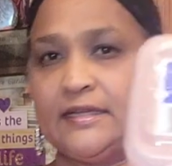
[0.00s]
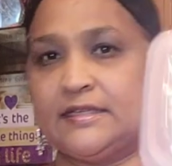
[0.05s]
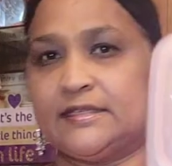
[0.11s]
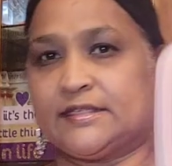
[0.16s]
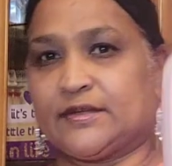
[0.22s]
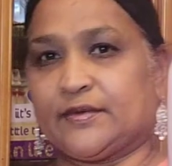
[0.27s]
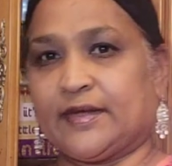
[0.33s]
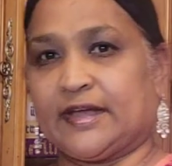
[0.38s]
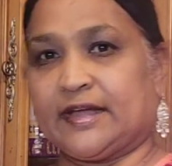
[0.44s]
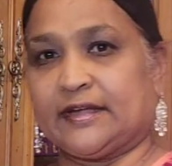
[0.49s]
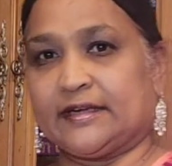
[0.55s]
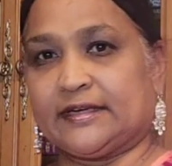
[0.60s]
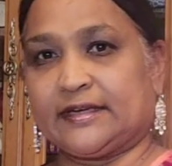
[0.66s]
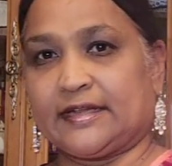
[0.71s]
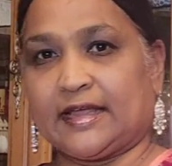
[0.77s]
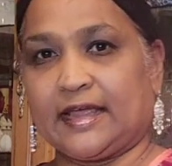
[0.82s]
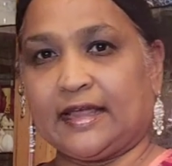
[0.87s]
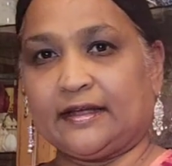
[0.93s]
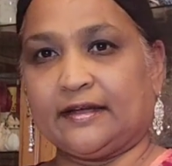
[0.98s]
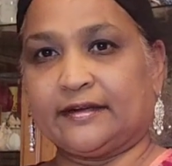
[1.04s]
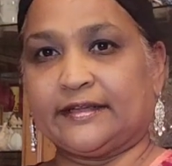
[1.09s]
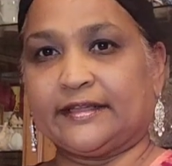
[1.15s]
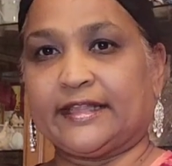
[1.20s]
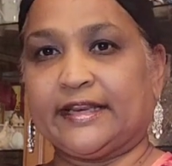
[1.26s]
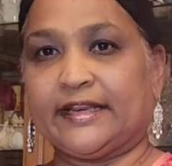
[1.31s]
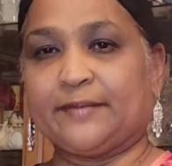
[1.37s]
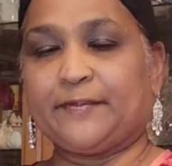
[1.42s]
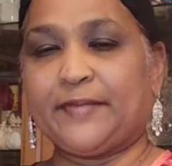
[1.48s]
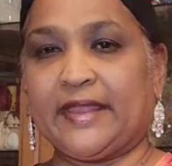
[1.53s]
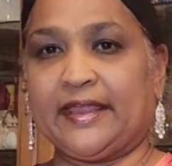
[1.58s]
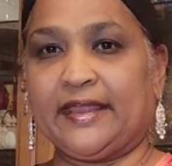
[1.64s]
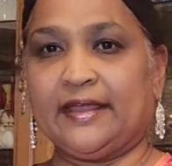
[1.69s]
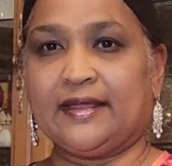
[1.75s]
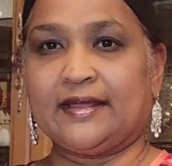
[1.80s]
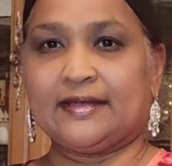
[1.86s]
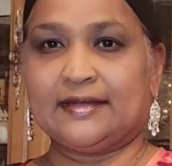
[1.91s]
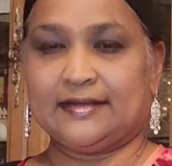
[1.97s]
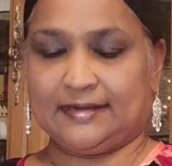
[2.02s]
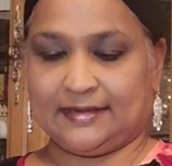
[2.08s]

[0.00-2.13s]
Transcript: So I got I got it in the pink